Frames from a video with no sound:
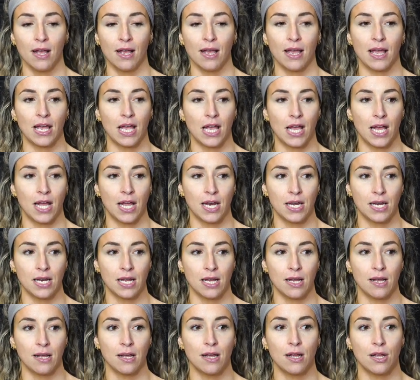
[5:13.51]

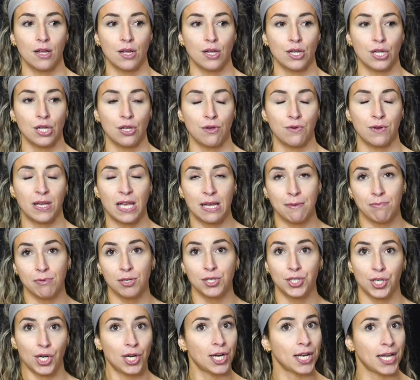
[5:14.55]
And you keep the
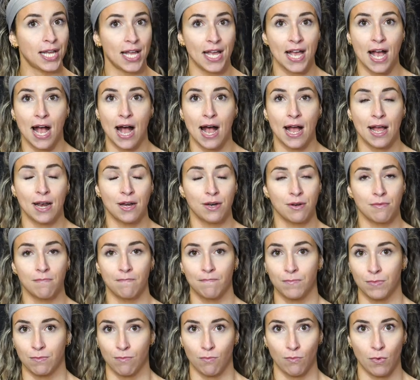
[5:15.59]
tourniquet on
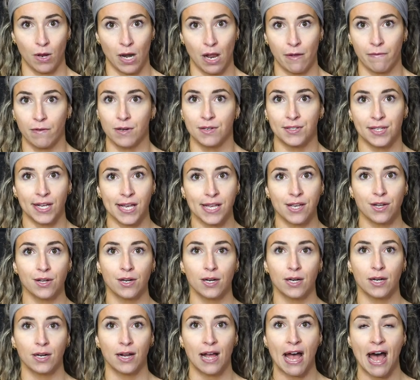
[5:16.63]
whatever site
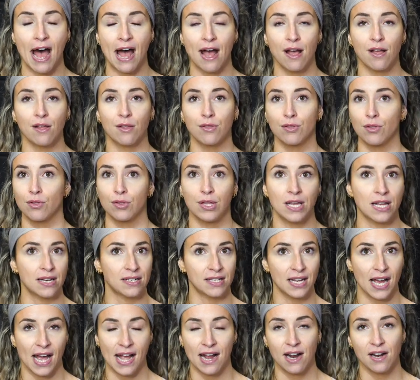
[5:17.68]
you're at the
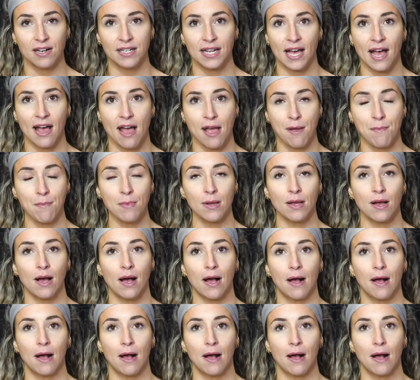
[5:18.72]
entire time,